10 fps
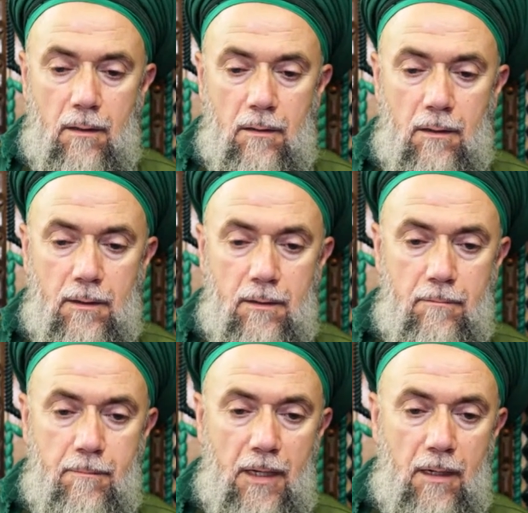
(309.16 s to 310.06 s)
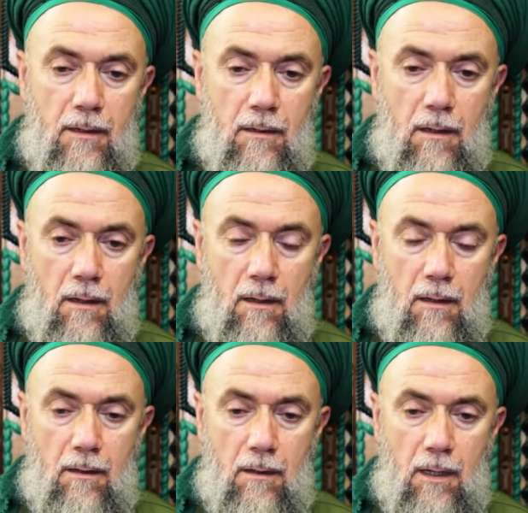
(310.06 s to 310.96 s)
This is meaning
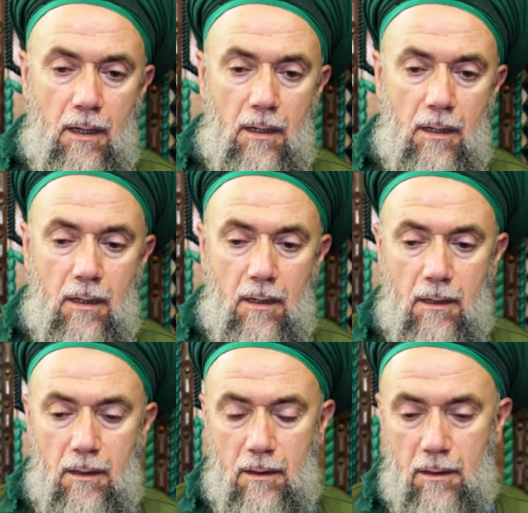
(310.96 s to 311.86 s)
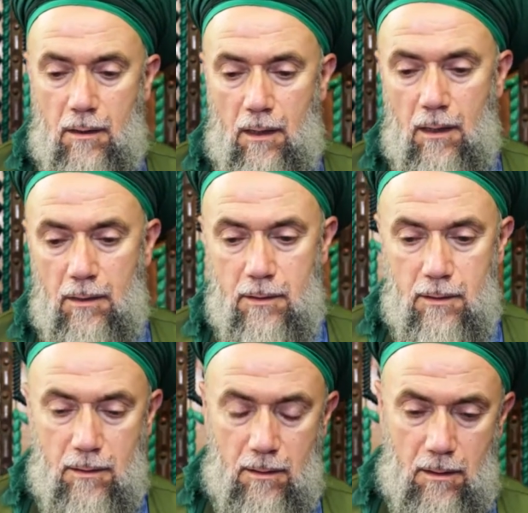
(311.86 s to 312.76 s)
the
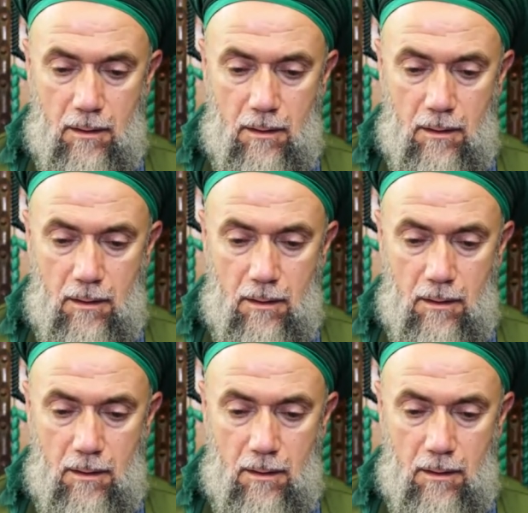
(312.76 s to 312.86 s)
religion,